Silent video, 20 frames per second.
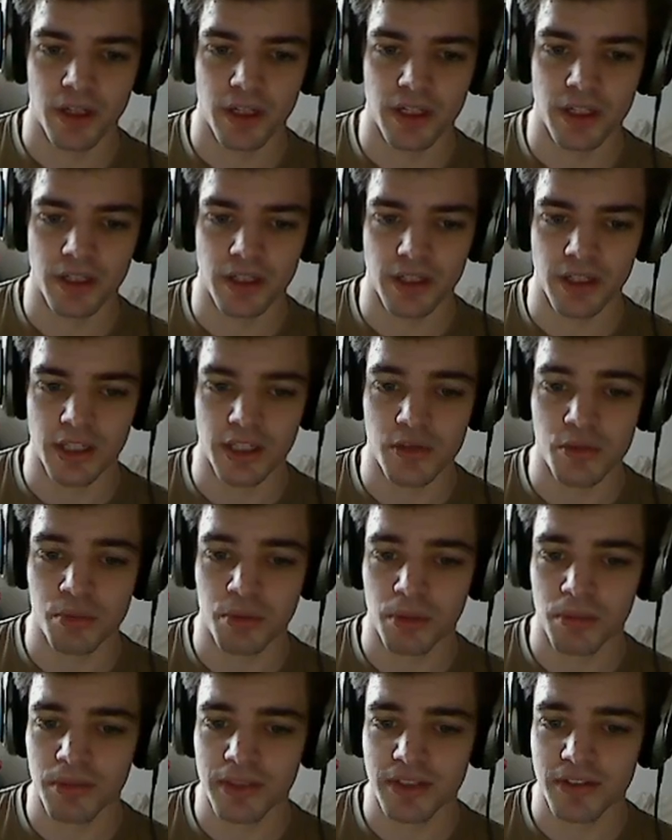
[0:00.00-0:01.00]
He'll
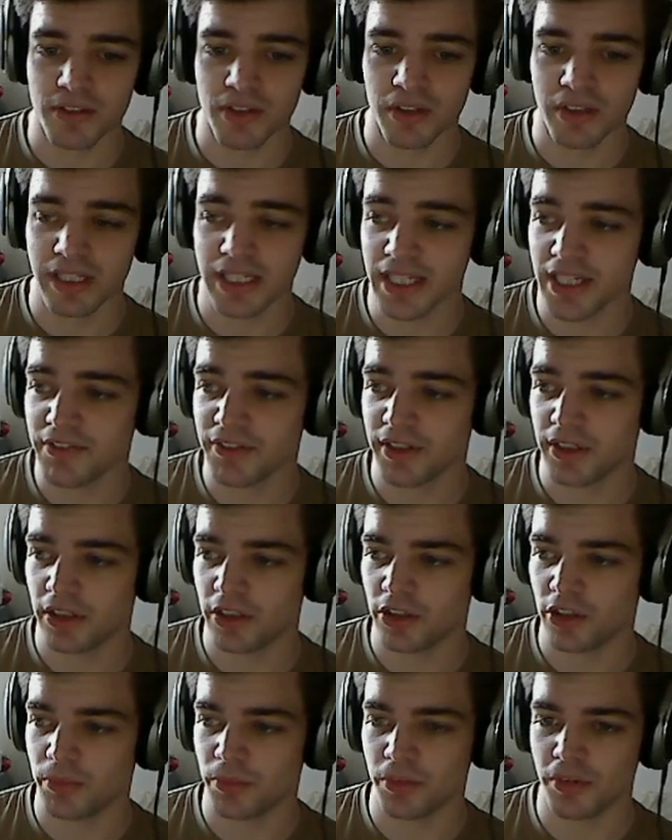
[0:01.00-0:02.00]
probably start leaving
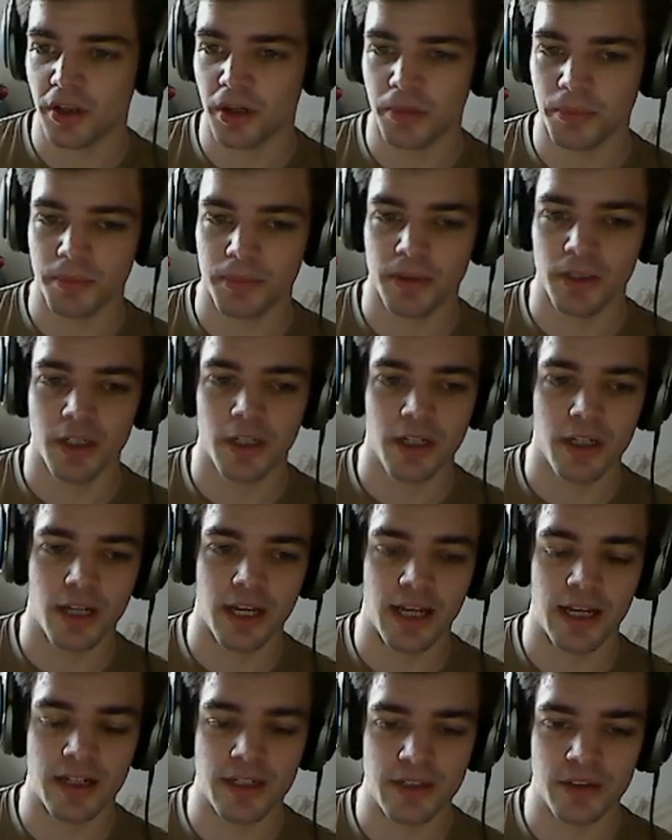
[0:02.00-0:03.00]
items up,
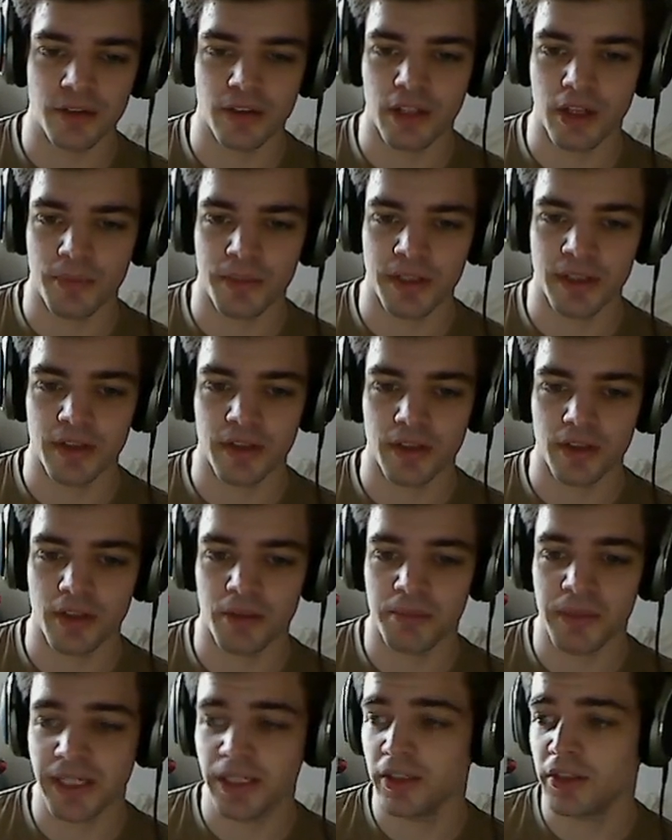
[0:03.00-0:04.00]
and the
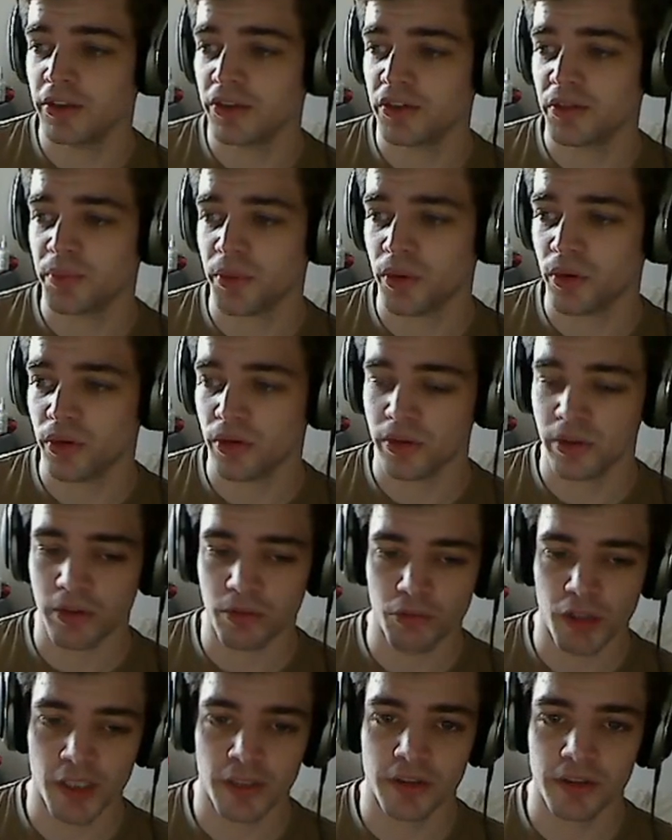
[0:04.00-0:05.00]
mega could spawn, the
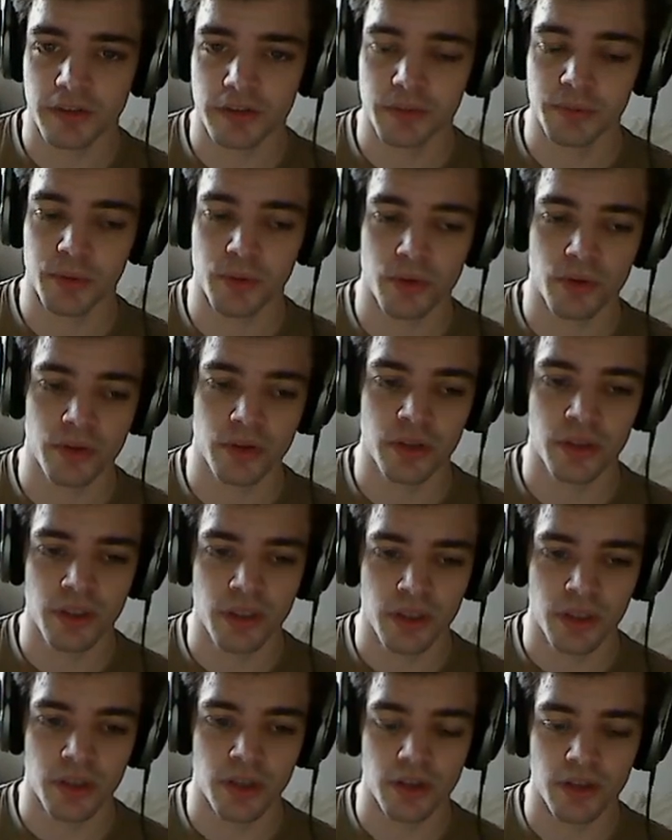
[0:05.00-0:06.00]
red could spawn,
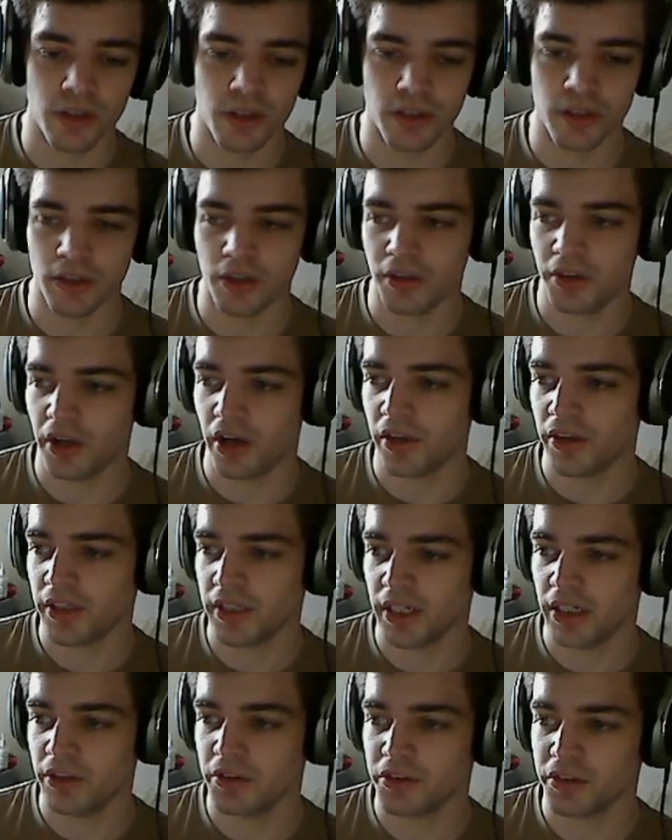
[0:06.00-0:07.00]
the other
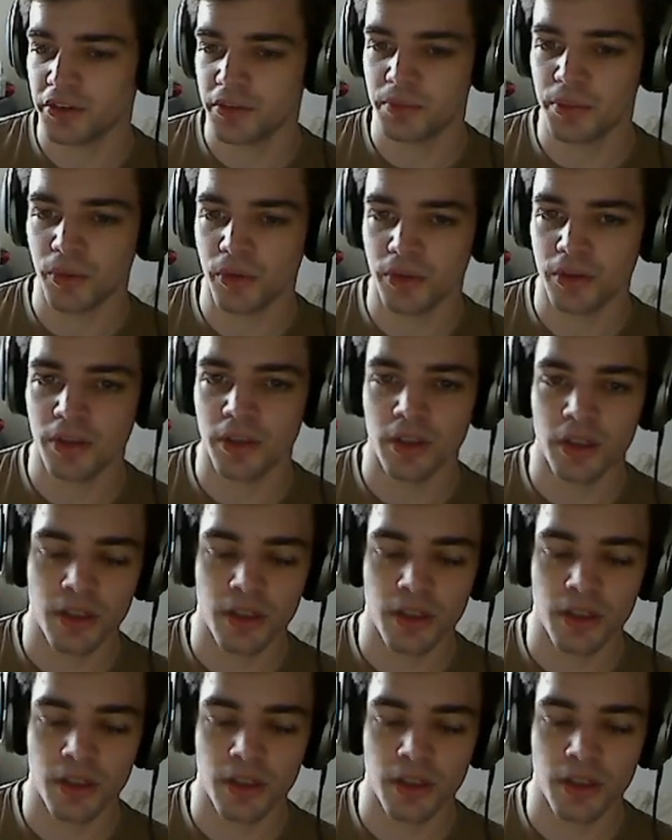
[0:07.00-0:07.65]
yellow could spawn.